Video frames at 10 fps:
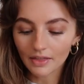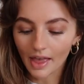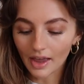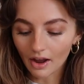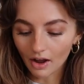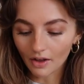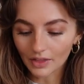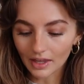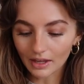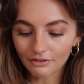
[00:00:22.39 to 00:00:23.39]
They are
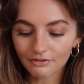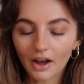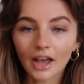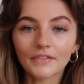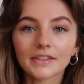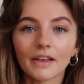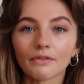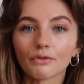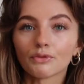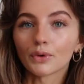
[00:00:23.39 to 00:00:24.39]
the
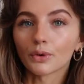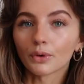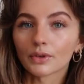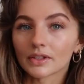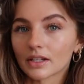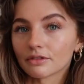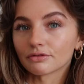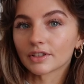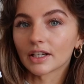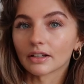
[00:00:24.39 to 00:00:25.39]
574s in a
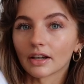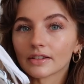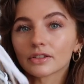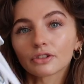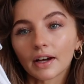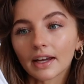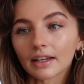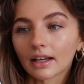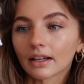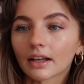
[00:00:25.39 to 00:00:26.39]
really nice grey
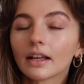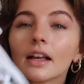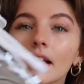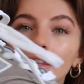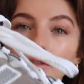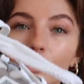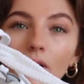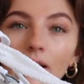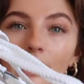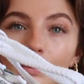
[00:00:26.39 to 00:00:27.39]
colour. They've
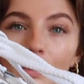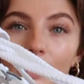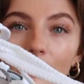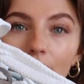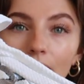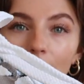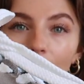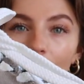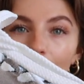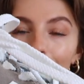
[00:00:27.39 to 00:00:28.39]
got a little bit of
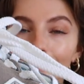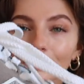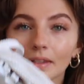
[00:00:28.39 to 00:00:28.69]
a um,